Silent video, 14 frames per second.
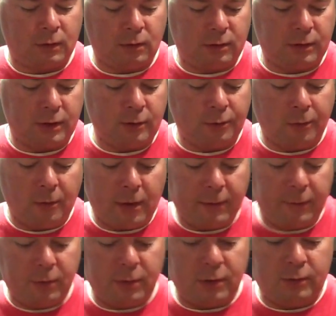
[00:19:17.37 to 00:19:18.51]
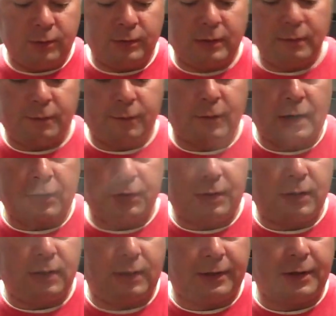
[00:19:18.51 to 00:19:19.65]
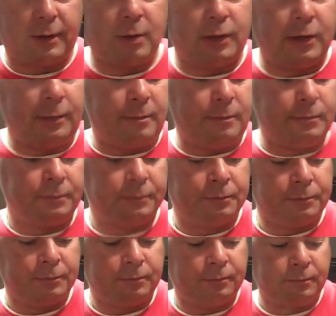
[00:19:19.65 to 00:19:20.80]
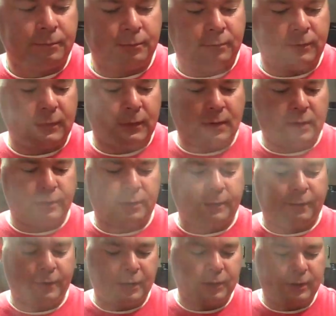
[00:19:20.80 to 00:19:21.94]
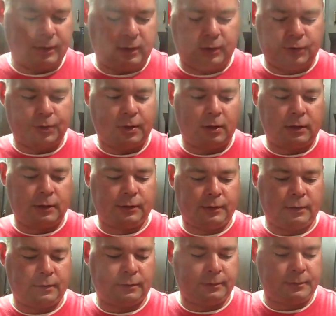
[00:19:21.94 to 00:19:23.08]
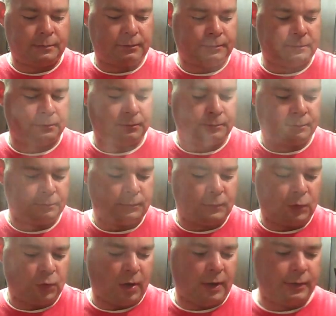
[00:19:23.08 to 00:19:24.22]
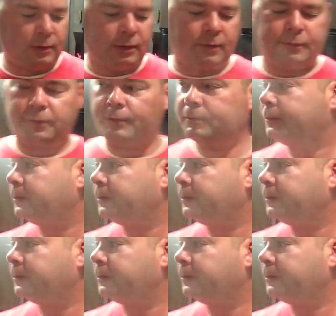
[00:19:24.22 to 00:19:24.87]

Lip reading: or so. If you're using fresh, you need to double up because the fresh isn't as strong as the dry stuff.